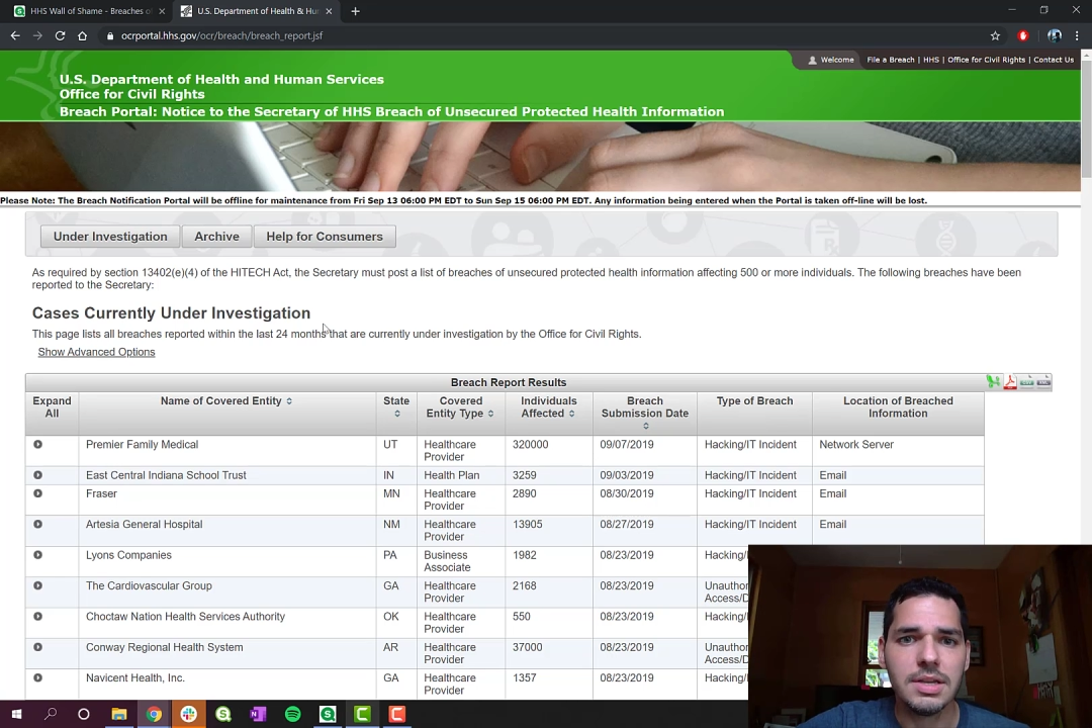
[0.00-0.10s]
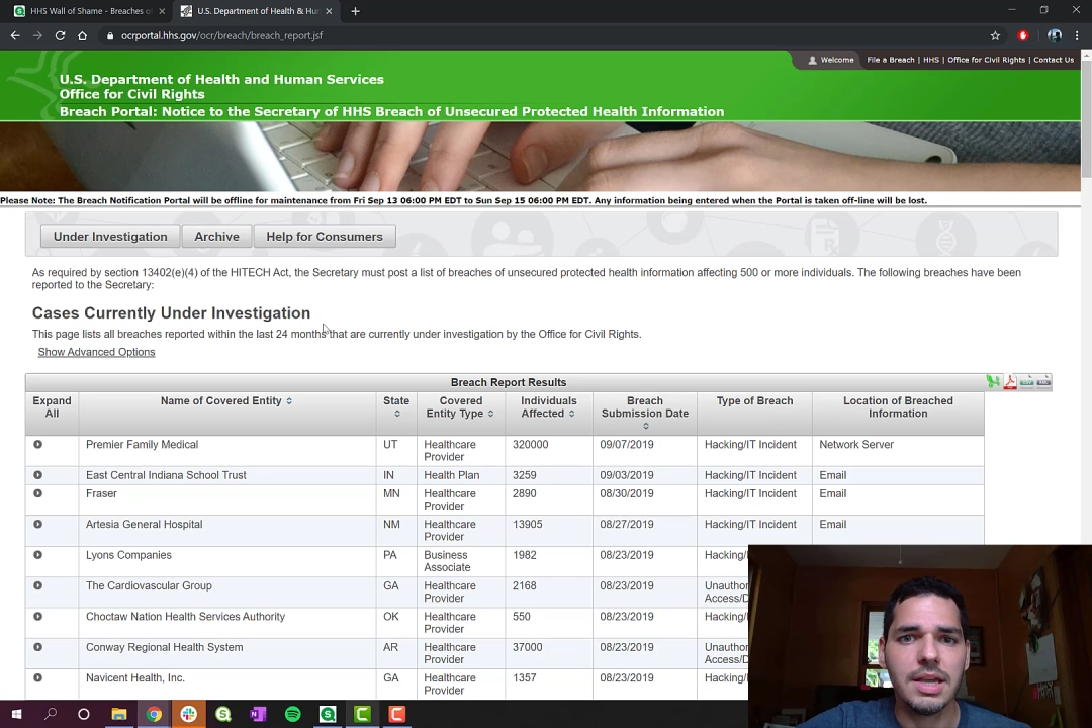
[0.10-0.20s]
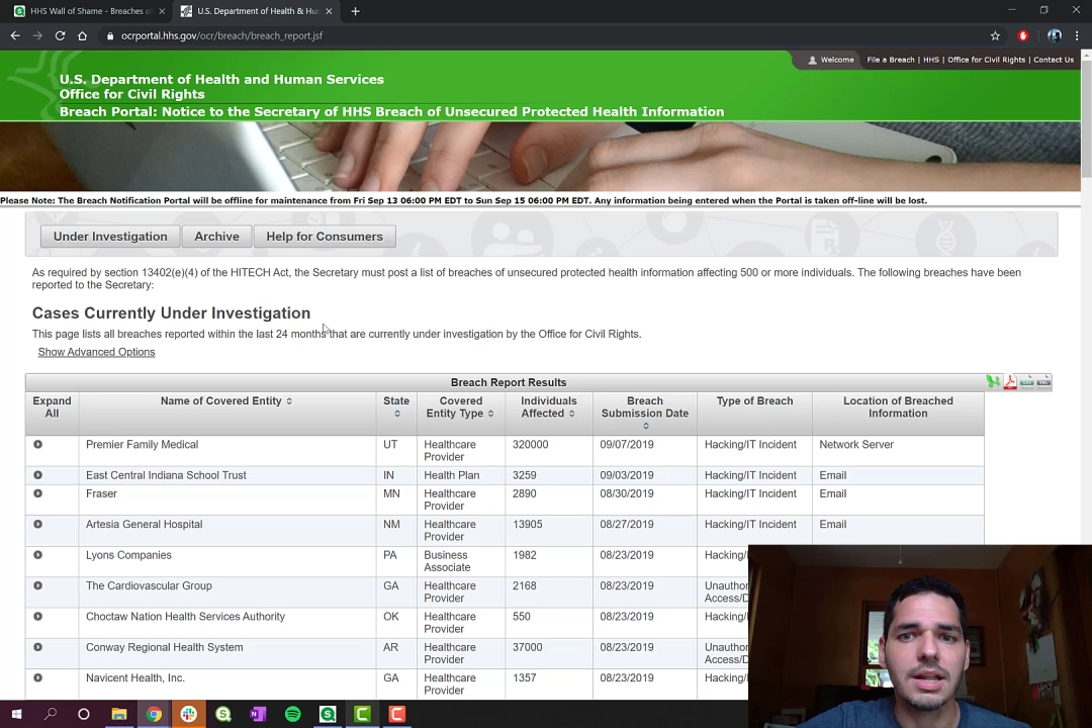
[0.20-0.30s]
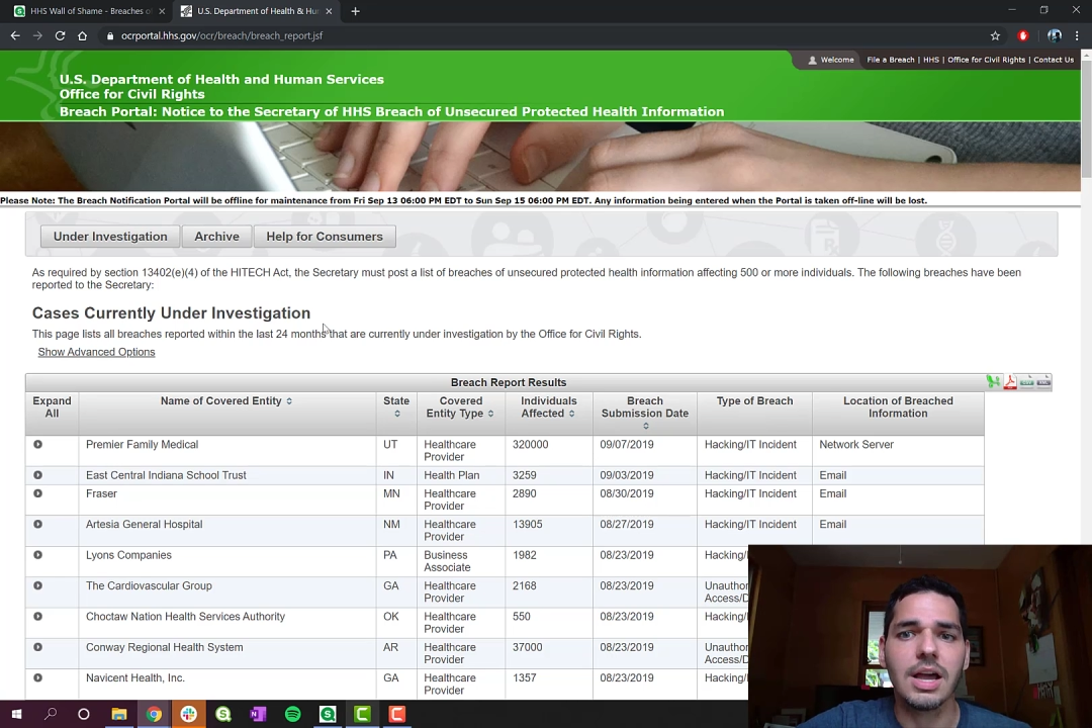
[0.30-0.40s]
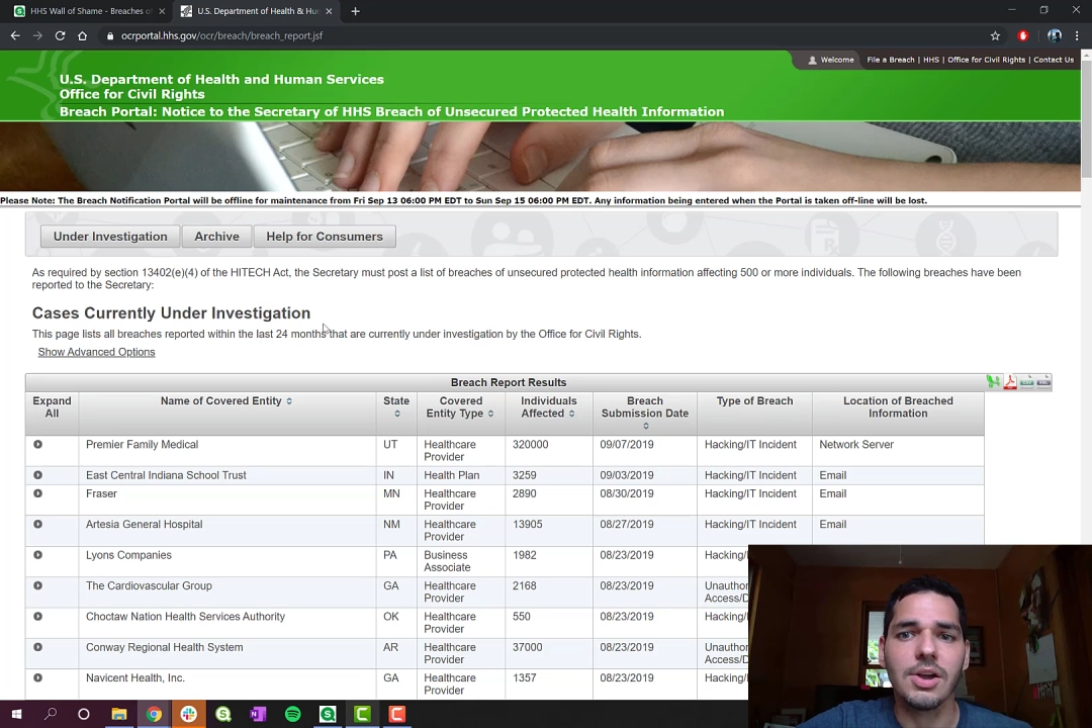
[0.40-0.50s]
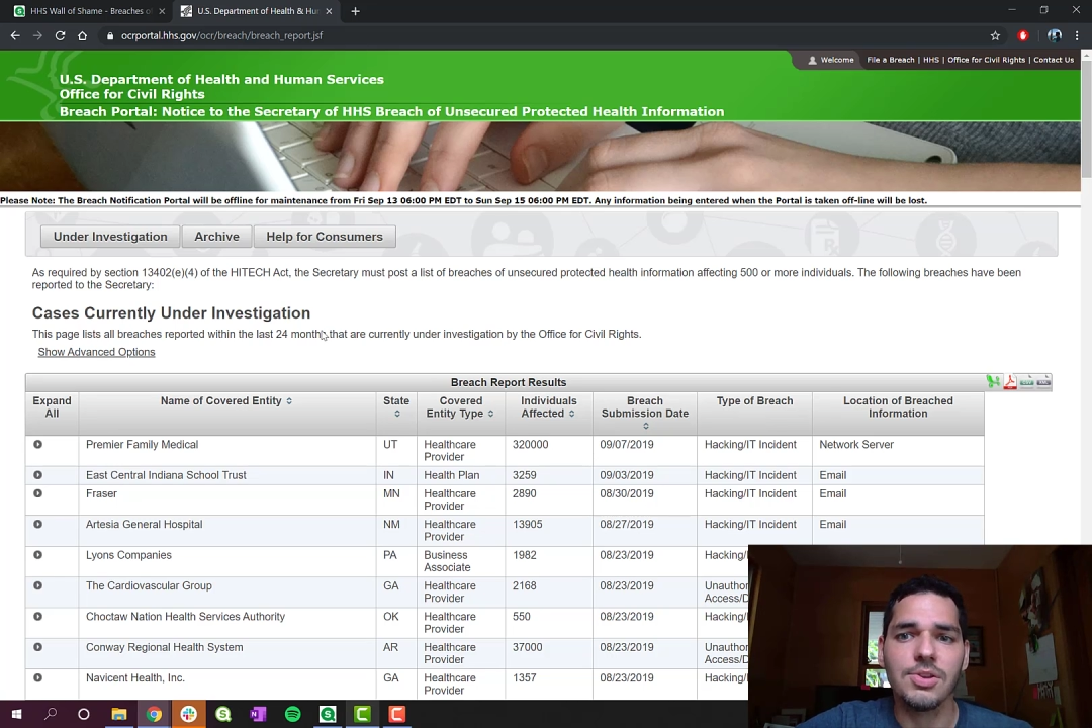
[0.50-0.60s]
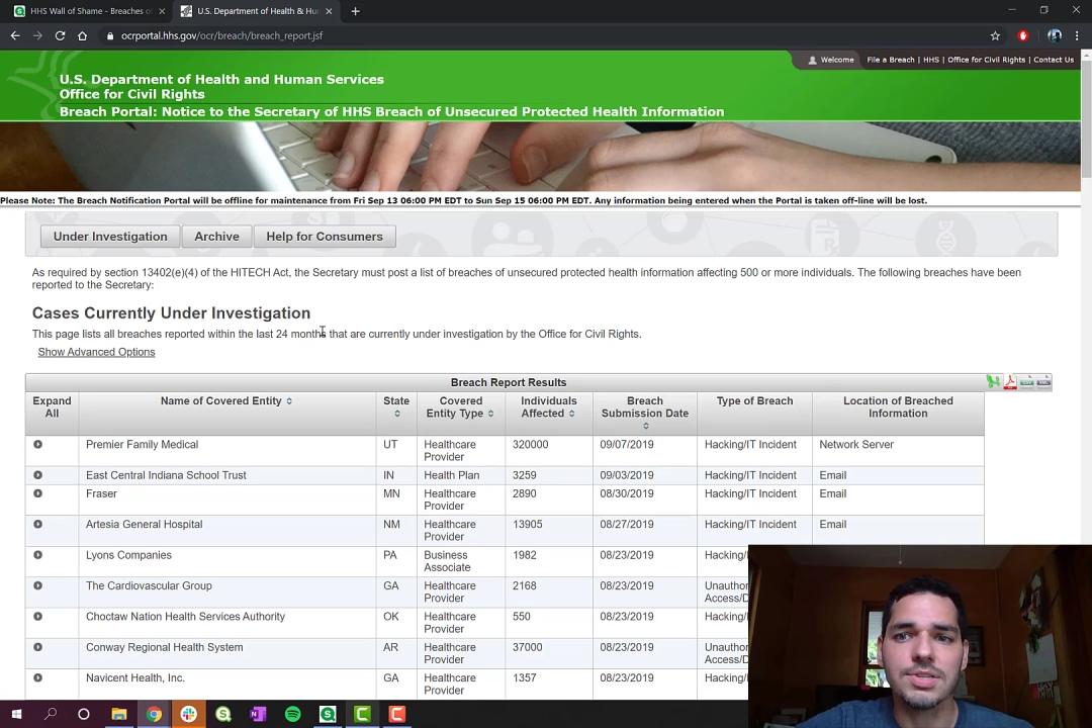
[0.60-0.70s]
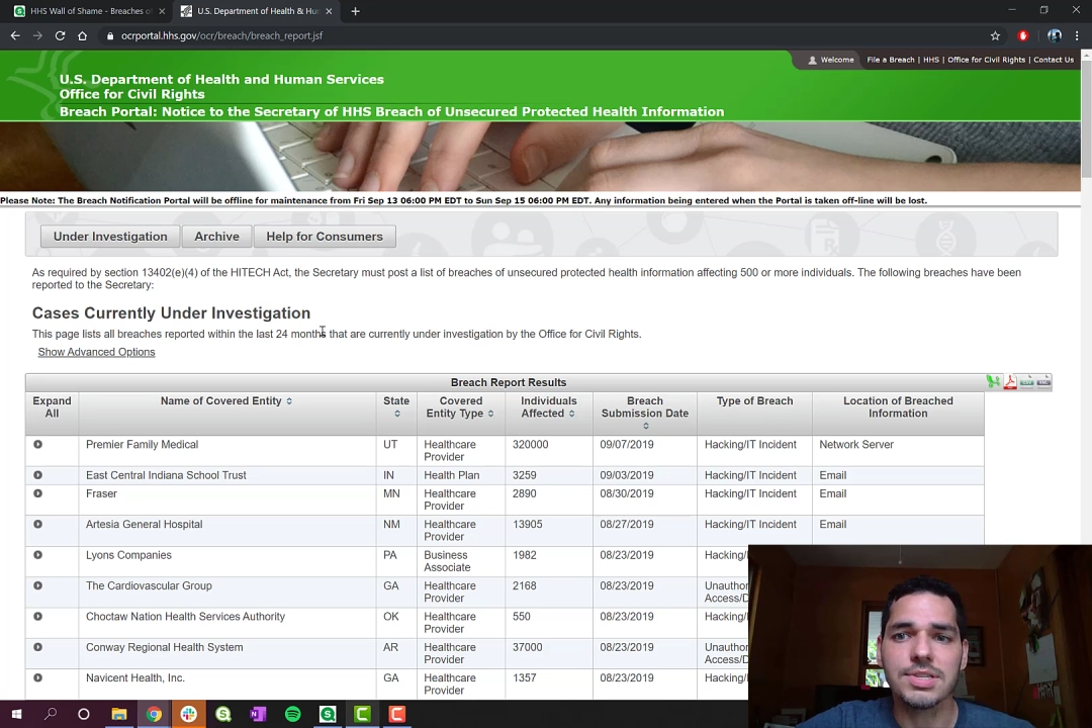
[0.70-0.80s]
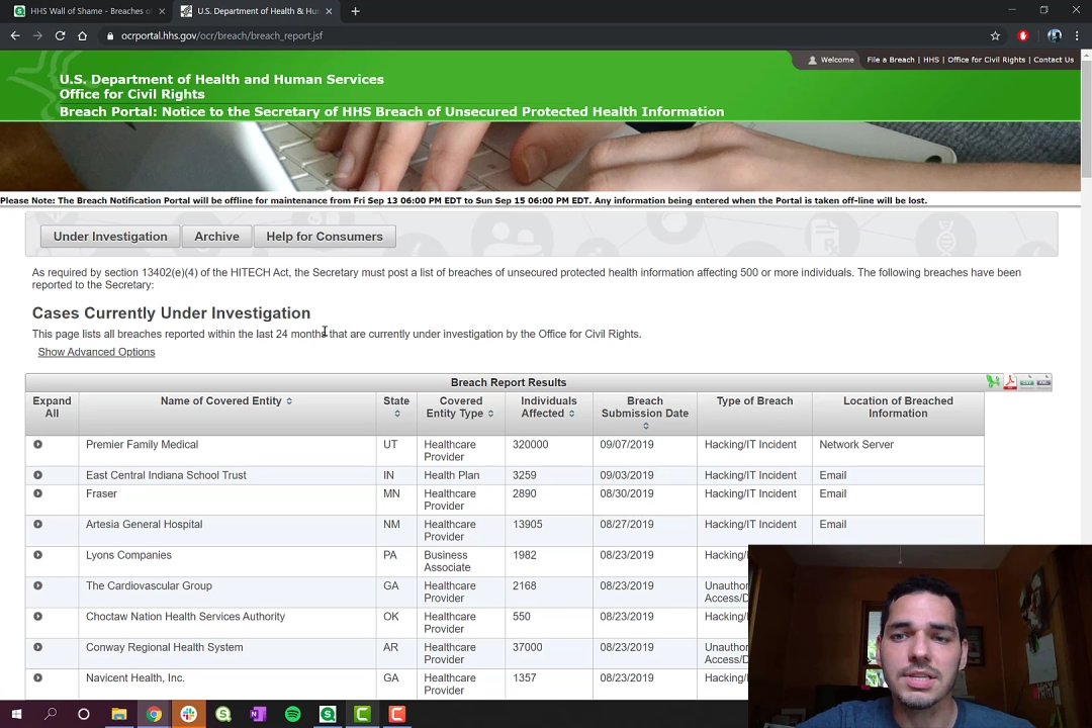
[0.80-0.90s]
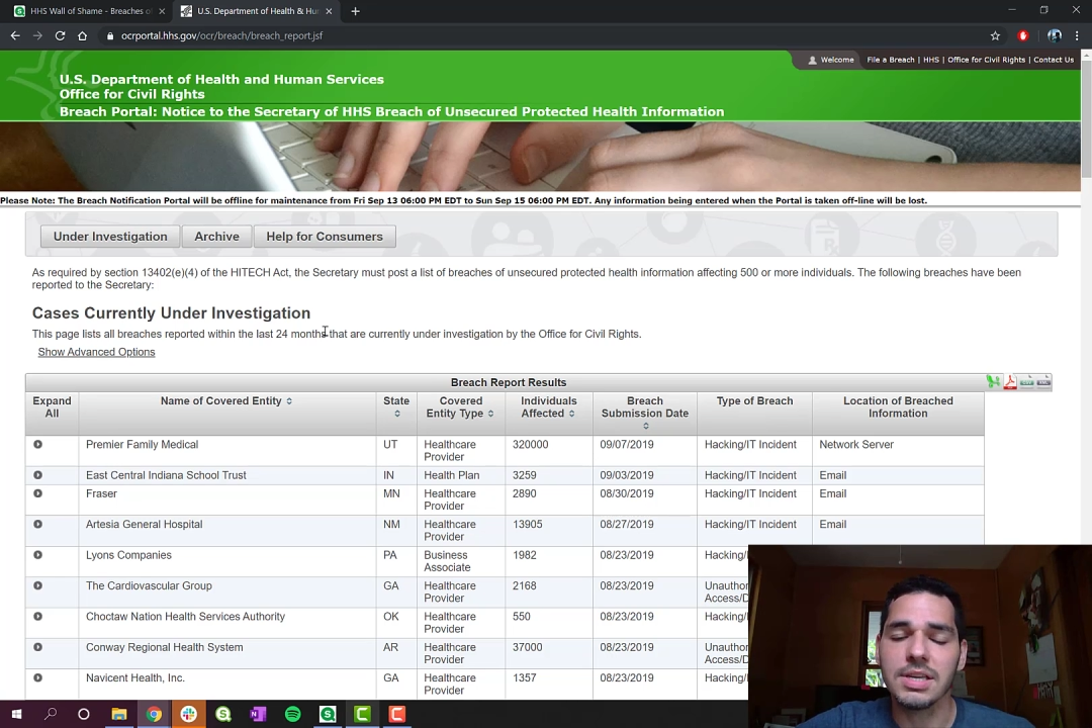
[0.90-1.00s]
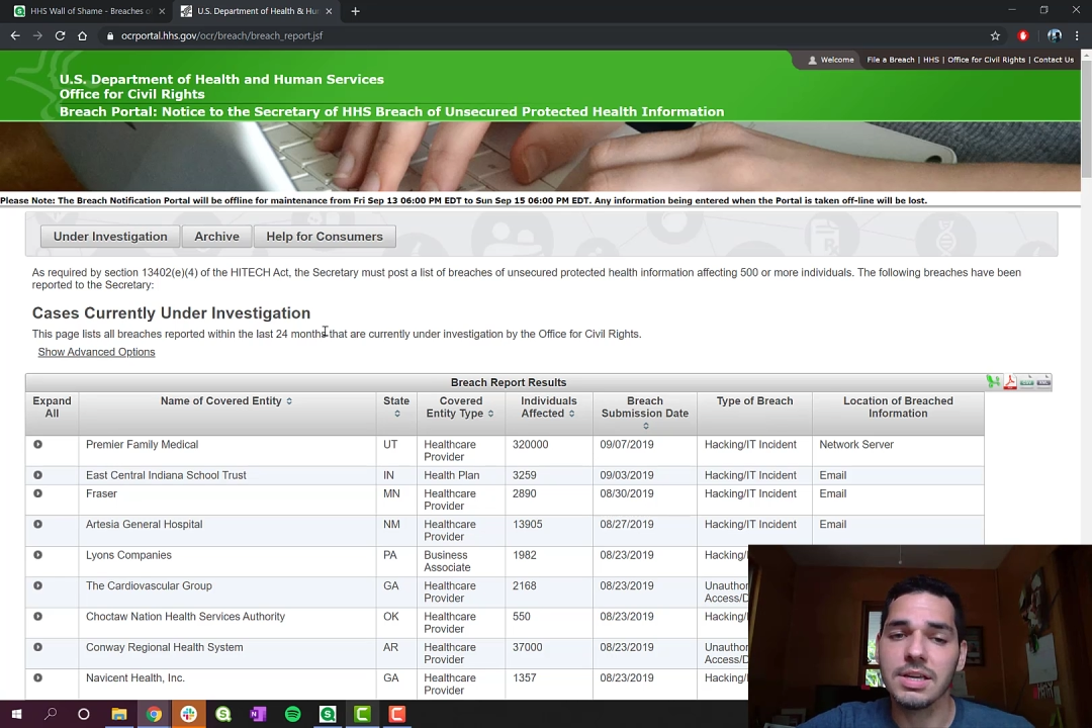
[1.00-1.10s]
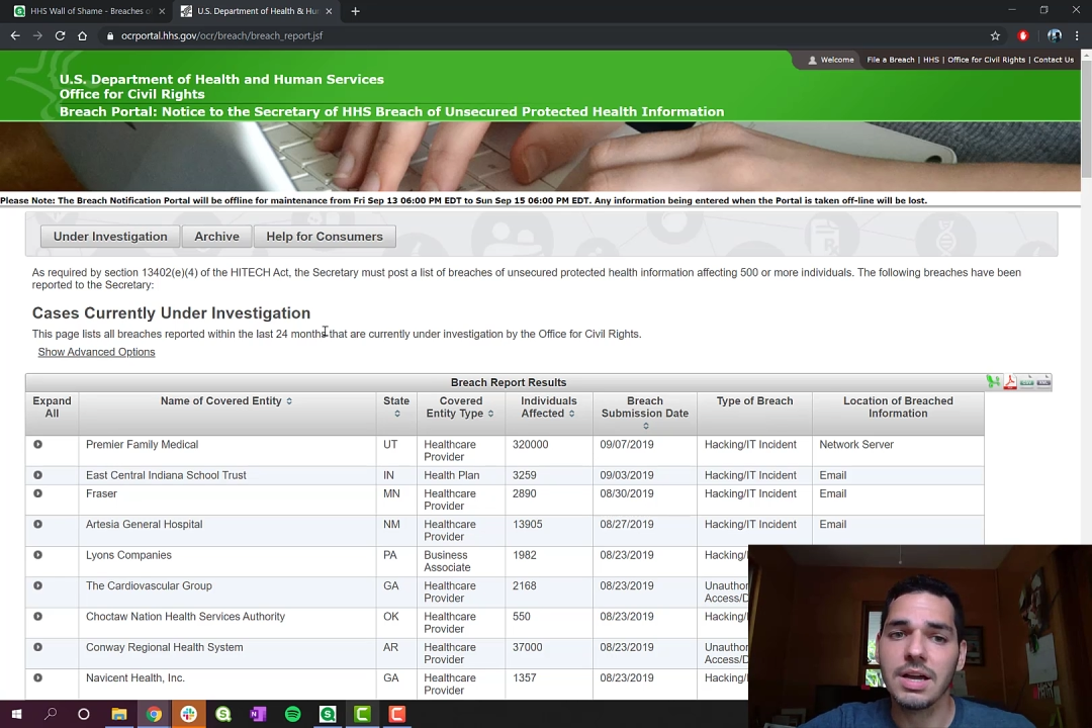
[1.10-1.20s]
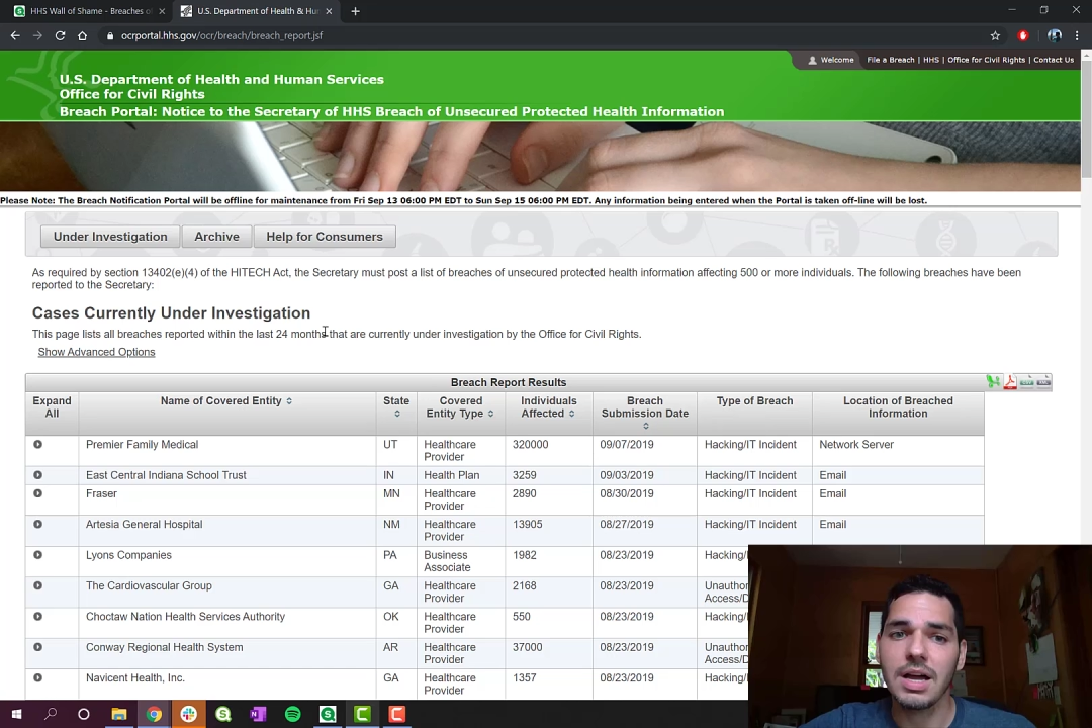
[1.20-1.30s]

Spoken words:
and allow you to see